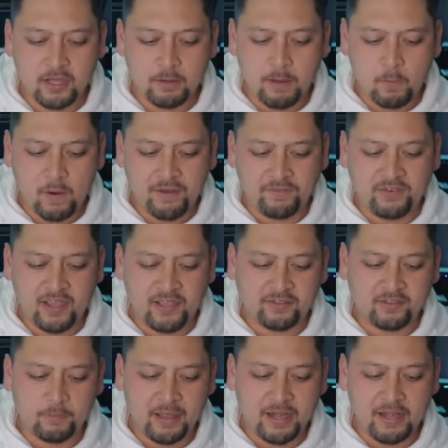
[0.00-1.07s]
them, my wife
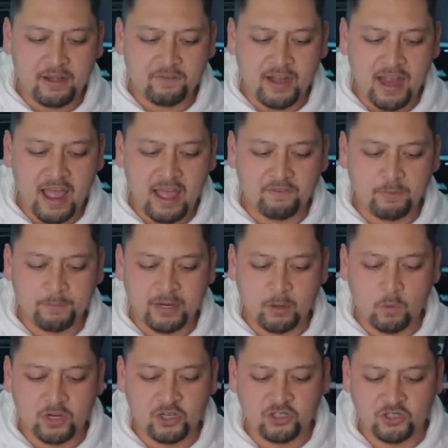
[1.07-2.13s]
takes them, and I never have them. And I
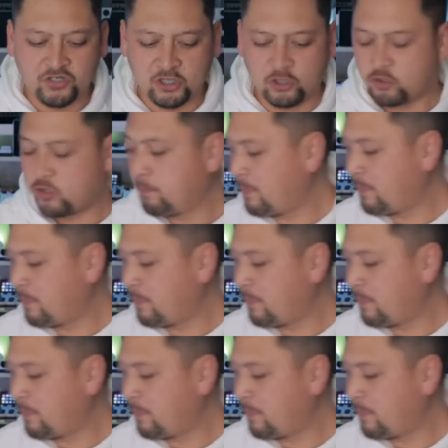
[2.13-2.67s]
want to just like trim